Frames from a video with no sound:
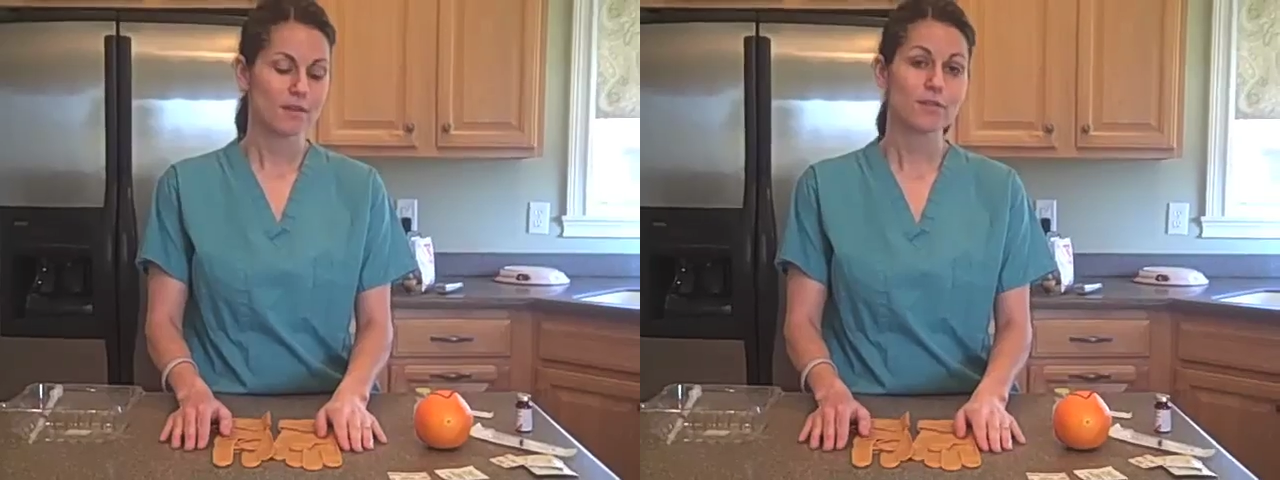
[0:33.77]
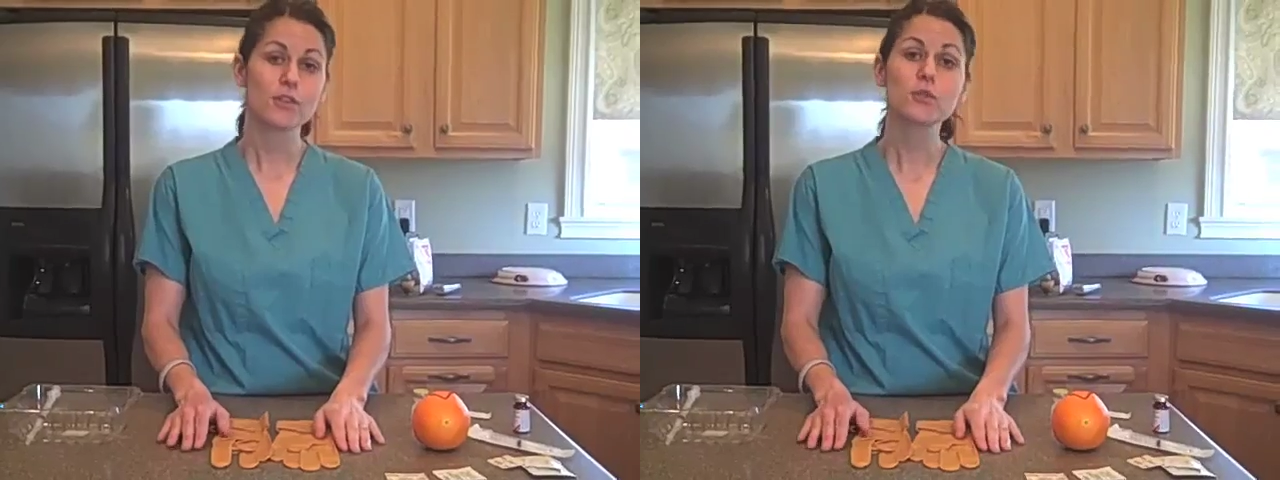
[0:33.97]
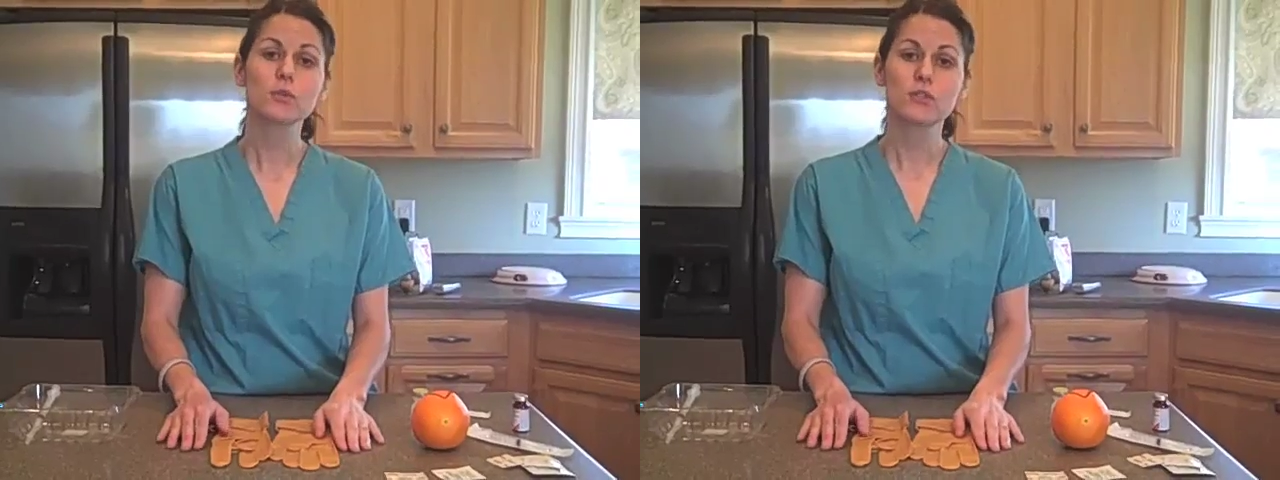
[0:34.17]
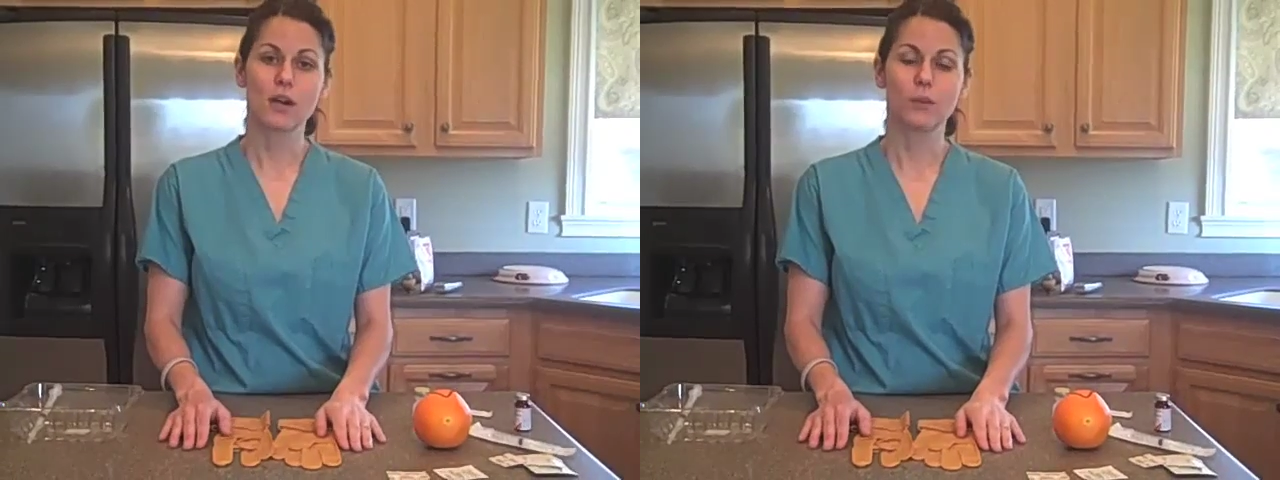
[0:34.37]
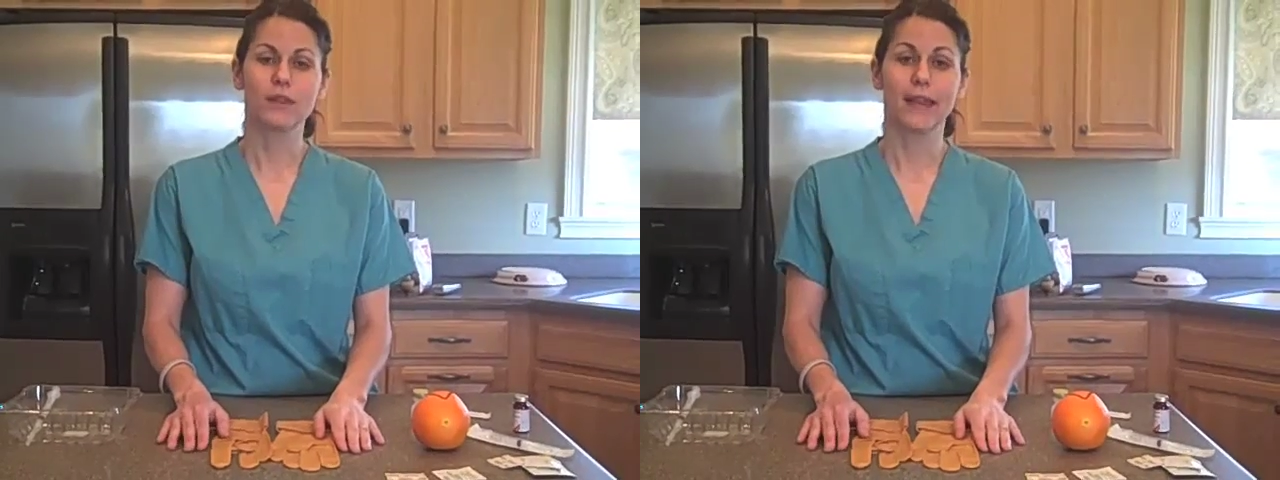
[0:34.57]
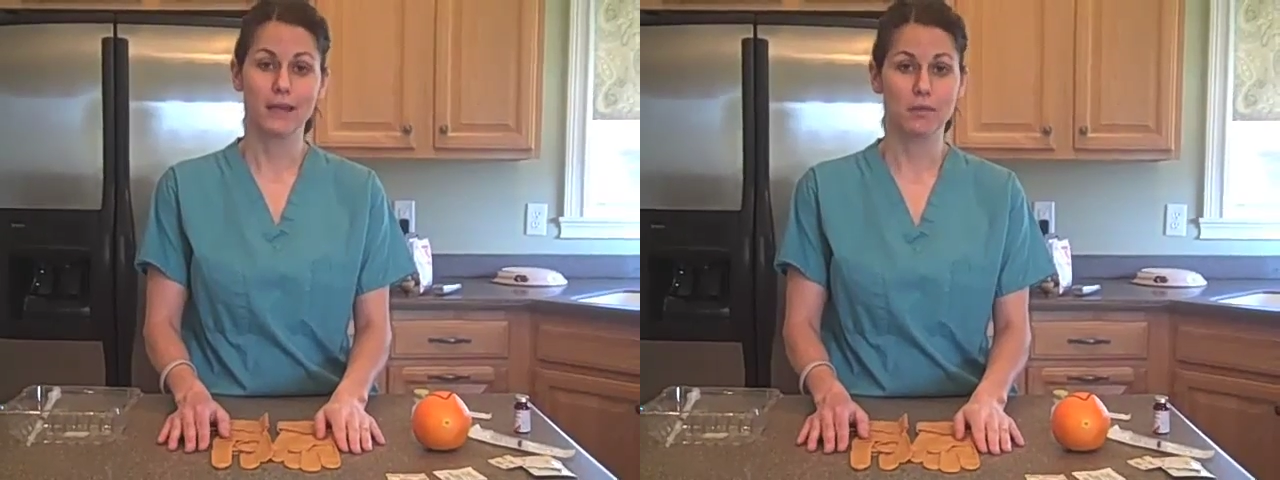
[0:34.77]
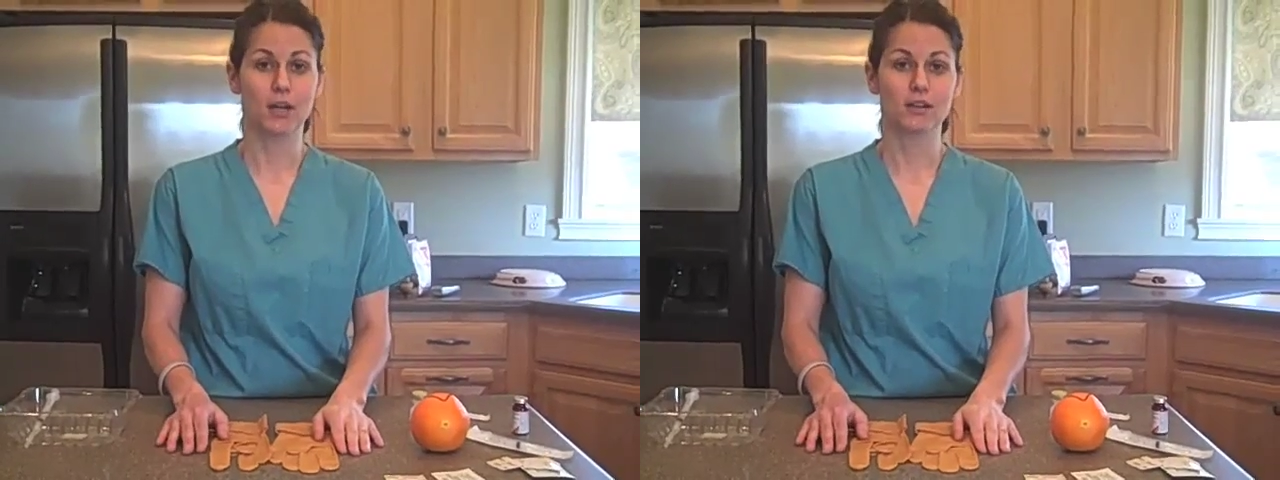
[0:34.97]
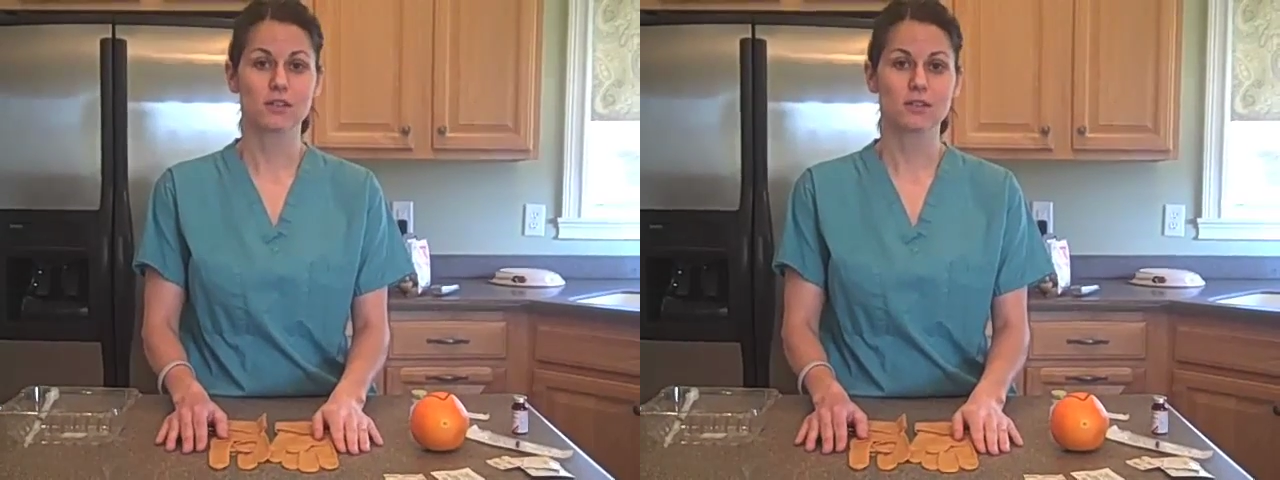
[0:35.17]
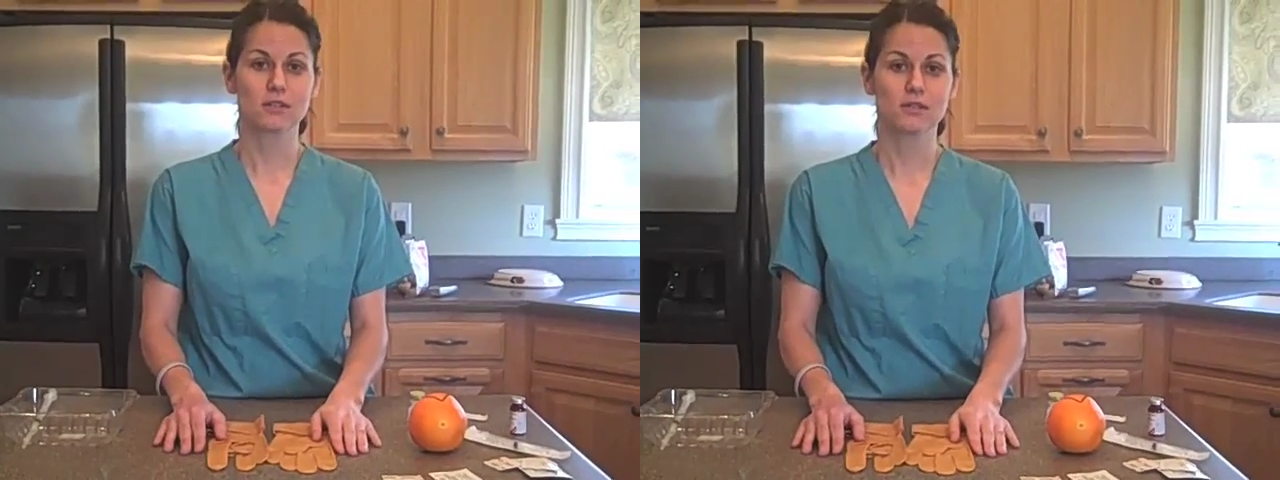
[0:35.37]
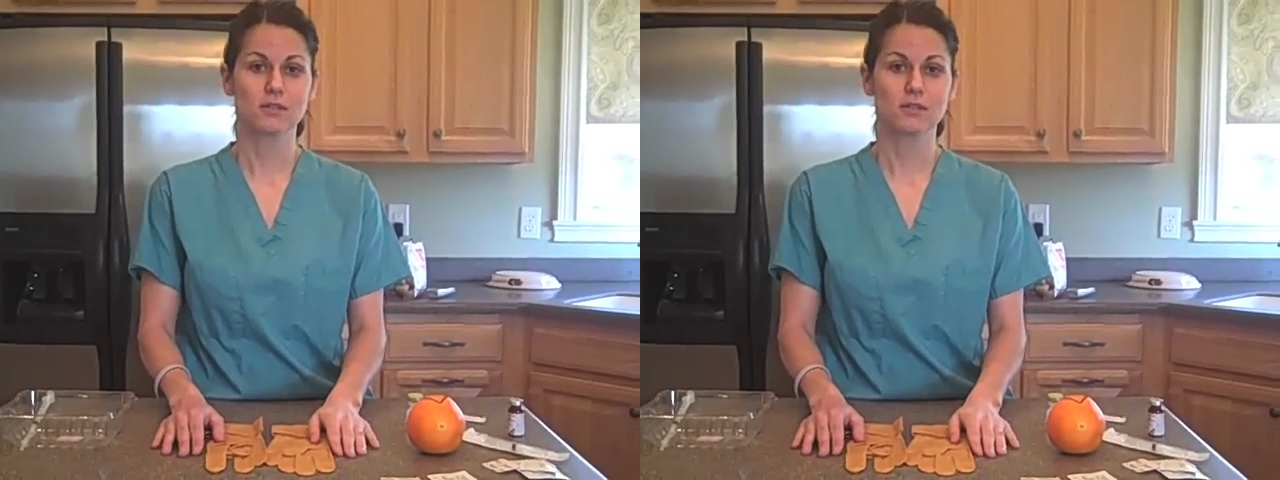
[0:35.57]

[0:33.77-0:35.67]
First, we'll start with landmarks.